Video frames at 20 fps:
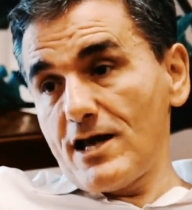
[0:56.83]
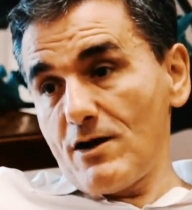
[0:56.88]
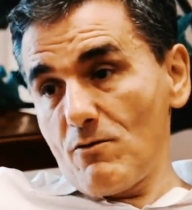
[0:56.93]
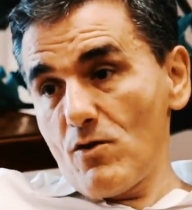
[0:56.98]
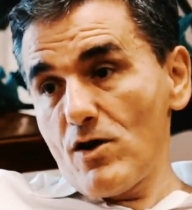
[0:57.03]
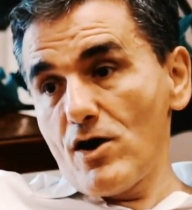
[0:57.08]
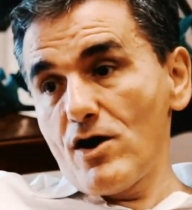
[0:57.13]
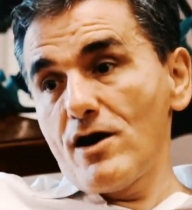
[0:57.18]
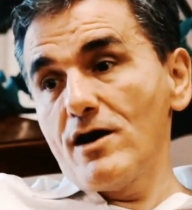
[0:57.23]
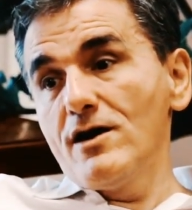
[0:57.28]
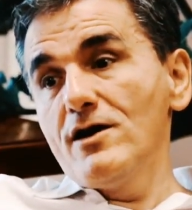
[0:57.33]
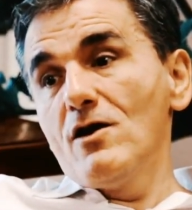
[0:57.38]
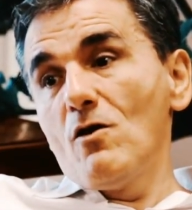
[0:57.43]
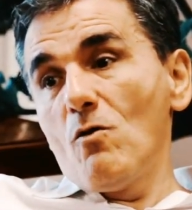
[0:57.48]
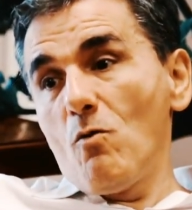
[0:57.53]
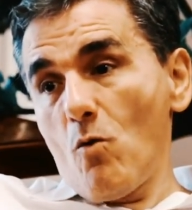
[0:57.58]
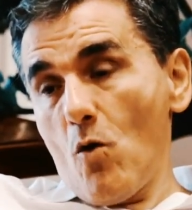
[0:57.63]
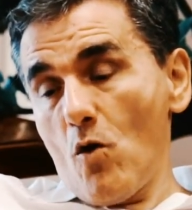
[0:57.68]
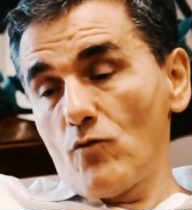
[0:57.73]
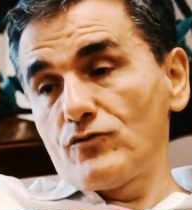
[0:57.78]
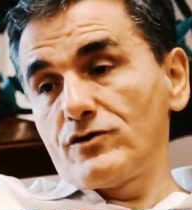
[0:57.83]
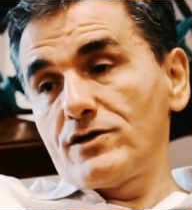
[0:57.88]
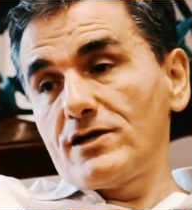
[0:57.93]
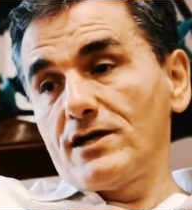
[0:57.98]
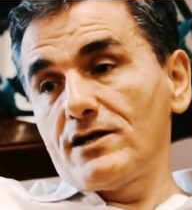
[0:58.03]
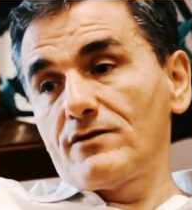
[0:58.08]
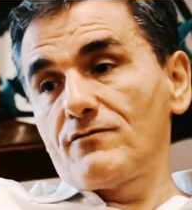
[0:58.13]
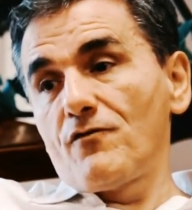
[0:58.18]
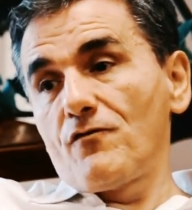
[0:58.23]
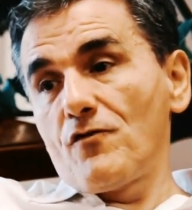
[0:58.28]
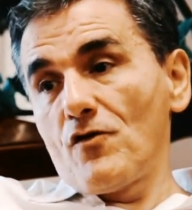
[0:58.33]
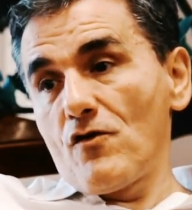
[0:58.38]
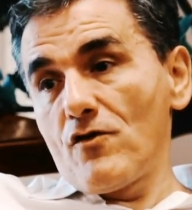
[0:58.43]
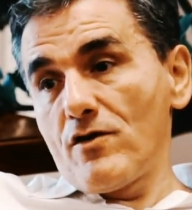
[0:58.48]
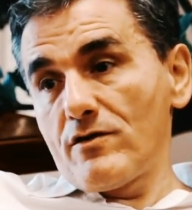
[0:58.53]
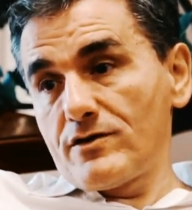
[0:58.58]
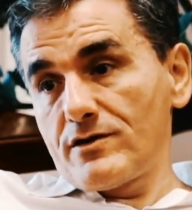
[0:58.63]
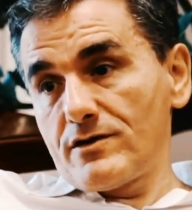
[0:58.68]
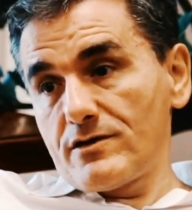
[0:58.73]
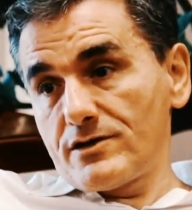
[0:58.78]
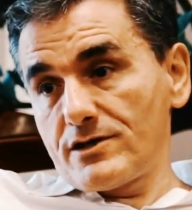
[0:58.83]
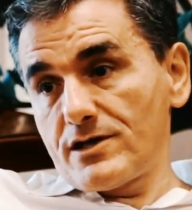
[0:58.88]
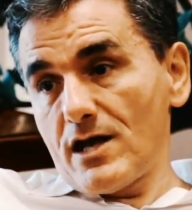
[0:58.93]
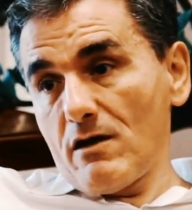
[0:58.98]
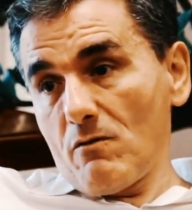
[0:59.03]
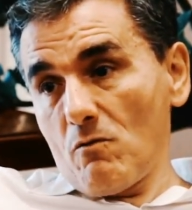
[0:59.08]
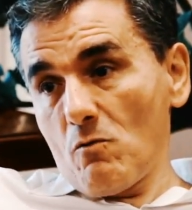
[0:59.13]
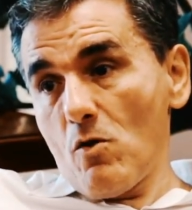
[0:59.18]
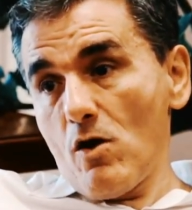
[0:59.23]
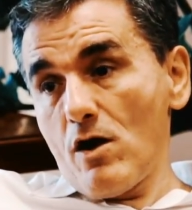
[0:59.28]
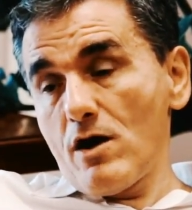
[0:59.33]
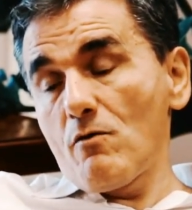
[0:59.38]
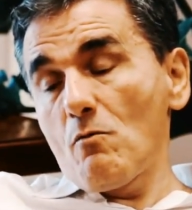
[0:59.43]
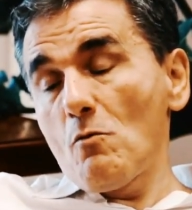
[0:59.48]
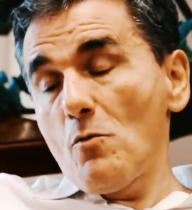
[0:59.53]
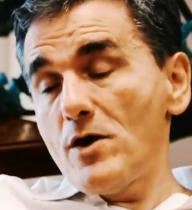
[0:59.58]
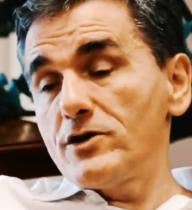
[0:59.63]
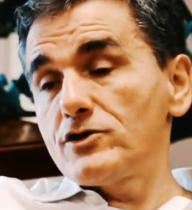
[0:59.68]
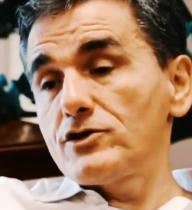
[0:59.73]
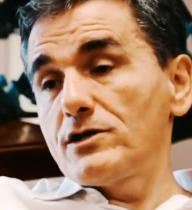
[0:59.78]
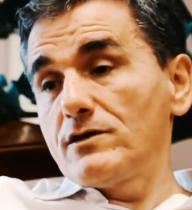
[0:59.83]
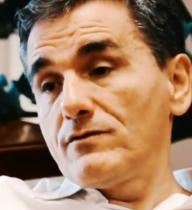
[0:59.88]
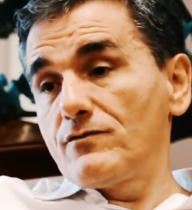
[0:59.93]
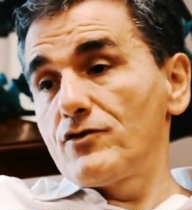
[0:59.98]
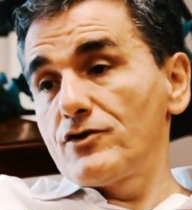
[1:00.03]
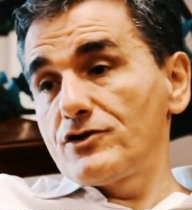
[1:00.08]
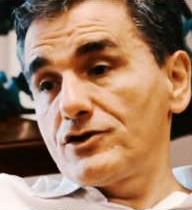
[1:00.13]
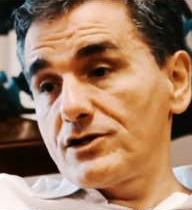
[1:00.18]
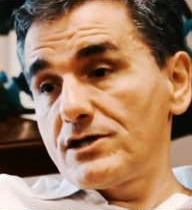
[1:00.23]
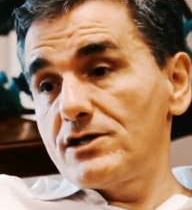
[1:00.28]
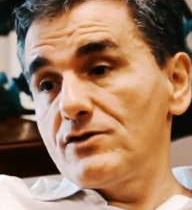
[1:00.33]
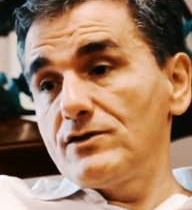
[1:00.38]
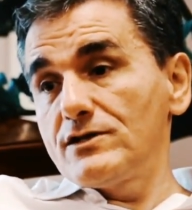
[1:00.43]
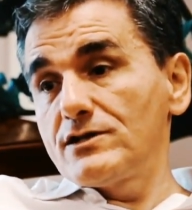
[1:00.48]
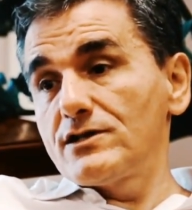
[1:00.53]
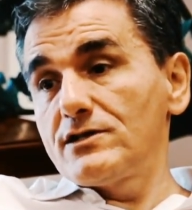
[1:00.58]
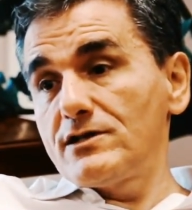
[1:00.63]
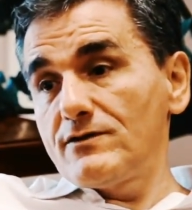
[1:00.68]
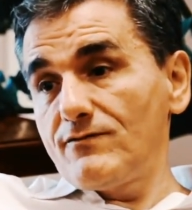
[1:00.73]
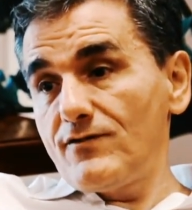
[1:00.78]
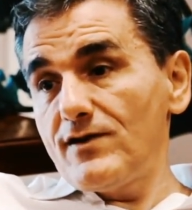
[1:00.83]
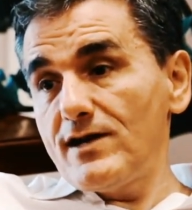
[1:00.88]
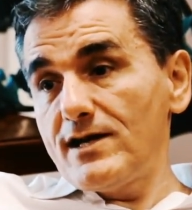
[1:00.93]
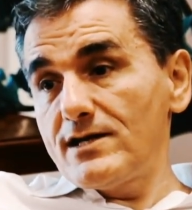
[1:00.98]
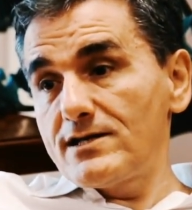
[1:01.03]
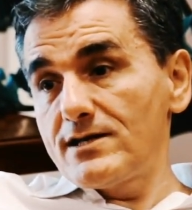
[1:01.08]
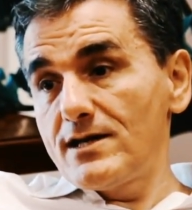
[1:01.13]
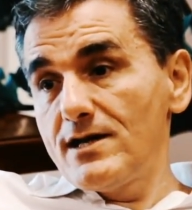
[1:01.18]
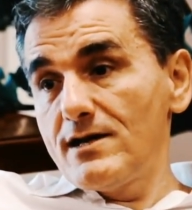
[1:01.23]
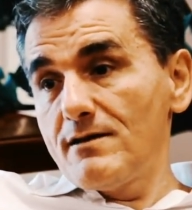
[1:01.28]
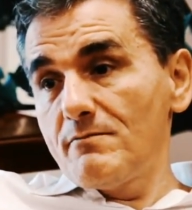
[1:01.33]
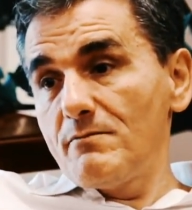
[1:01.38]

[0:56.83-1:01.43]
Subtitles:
They were wishing for a series of defeat